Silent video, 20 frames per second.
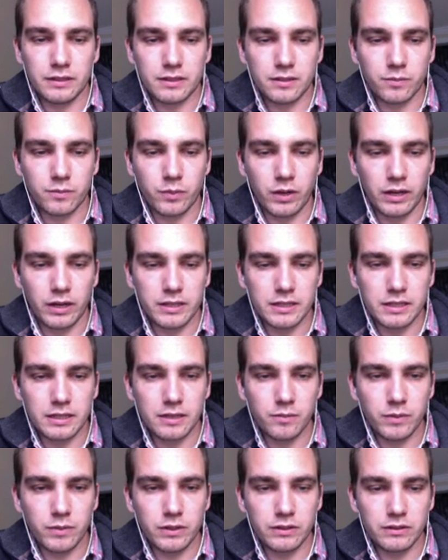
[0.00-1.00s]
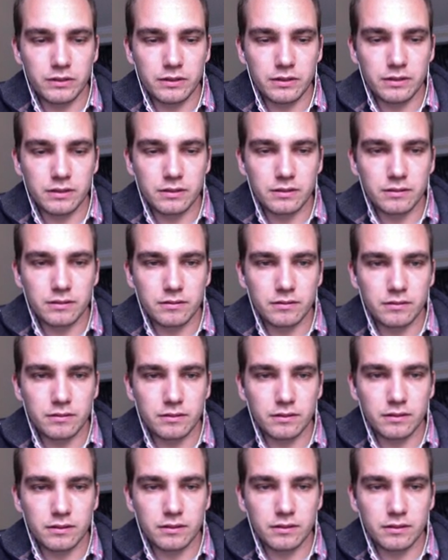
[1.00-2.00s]
compositing modes,
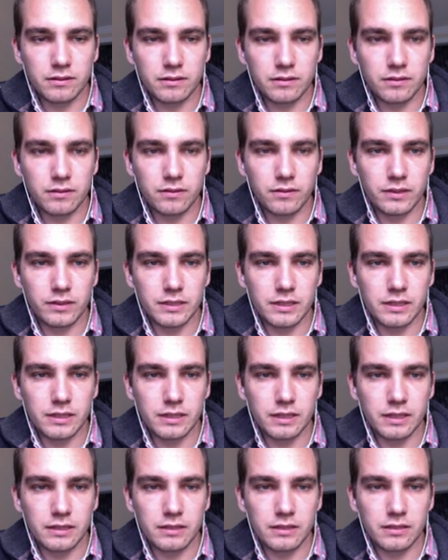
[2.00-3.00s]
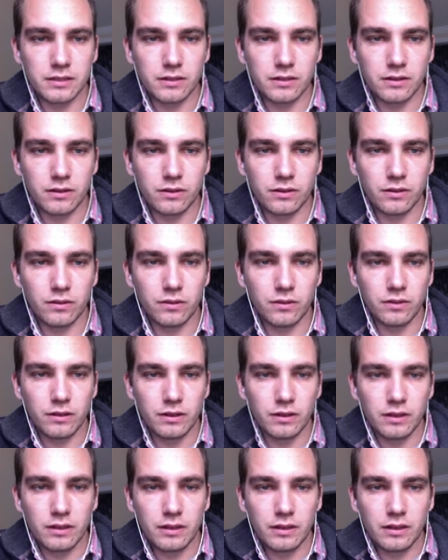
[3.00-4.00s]
which is nice. So
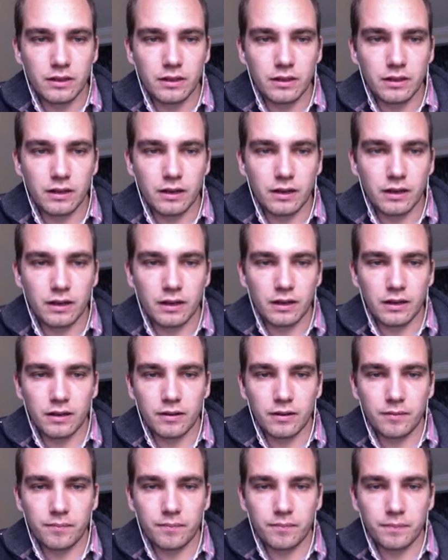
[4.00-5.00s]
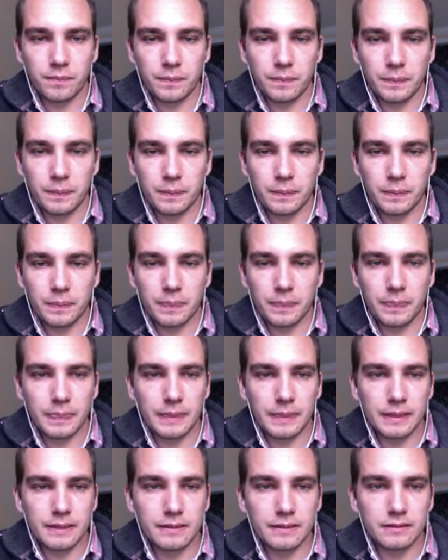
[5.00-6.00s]
um,
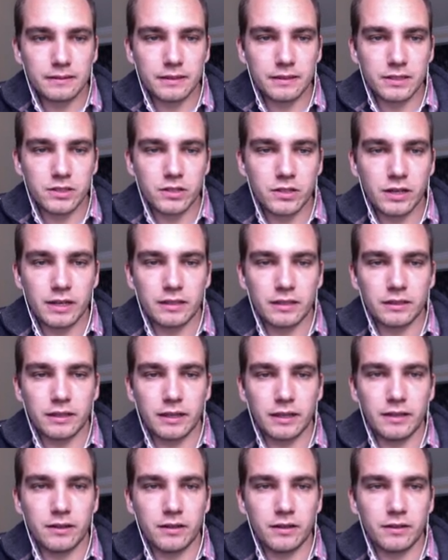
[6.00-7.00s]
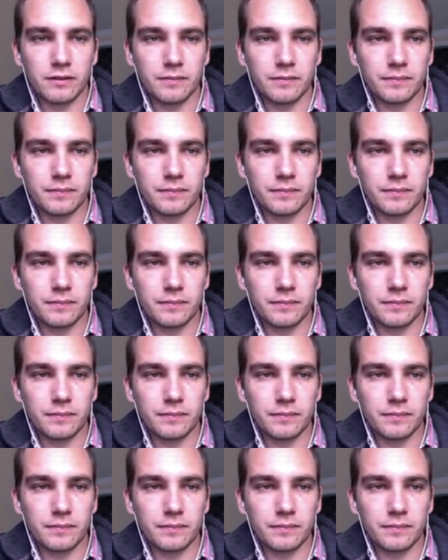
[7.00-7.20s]
let's try lighter.